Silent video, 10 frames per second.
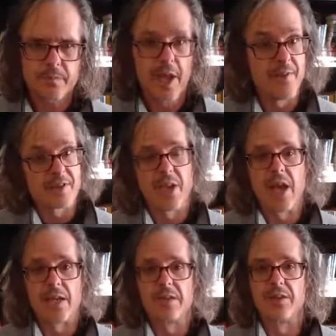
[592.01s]
and that
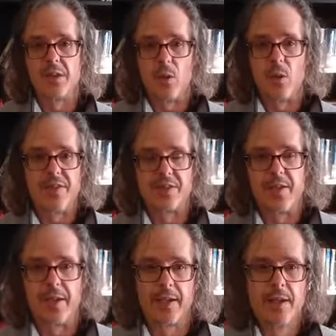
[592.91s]
science is going to win this
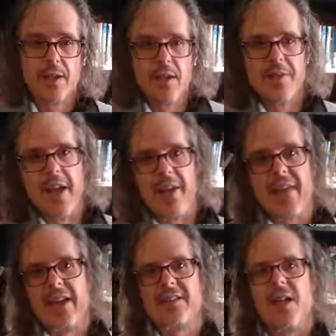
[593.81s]
thing, that
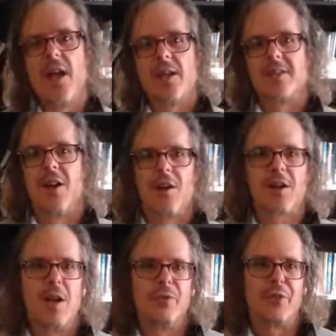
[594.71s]
that science all
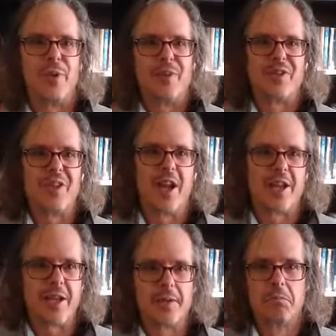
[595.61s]
comes from the study